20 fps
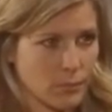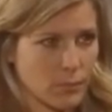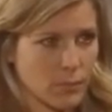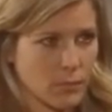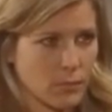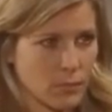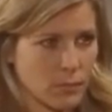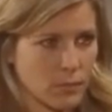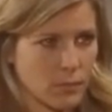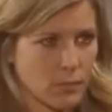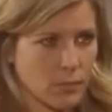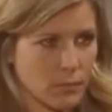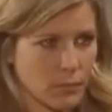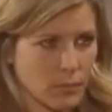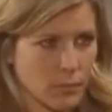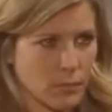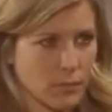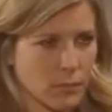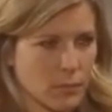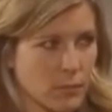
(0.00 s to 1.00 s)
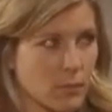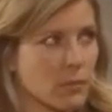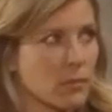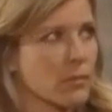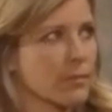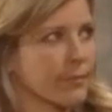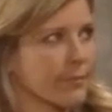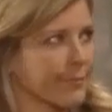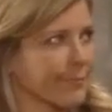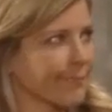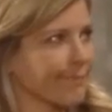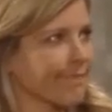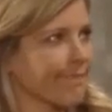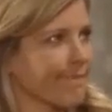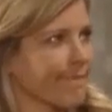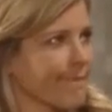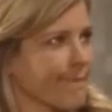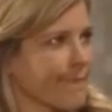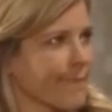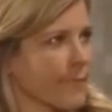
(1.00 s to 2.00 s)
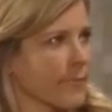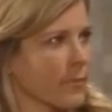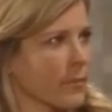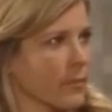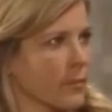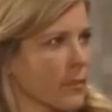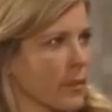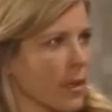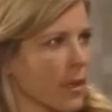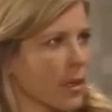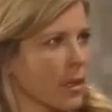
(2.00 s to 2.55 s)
(no one is talking)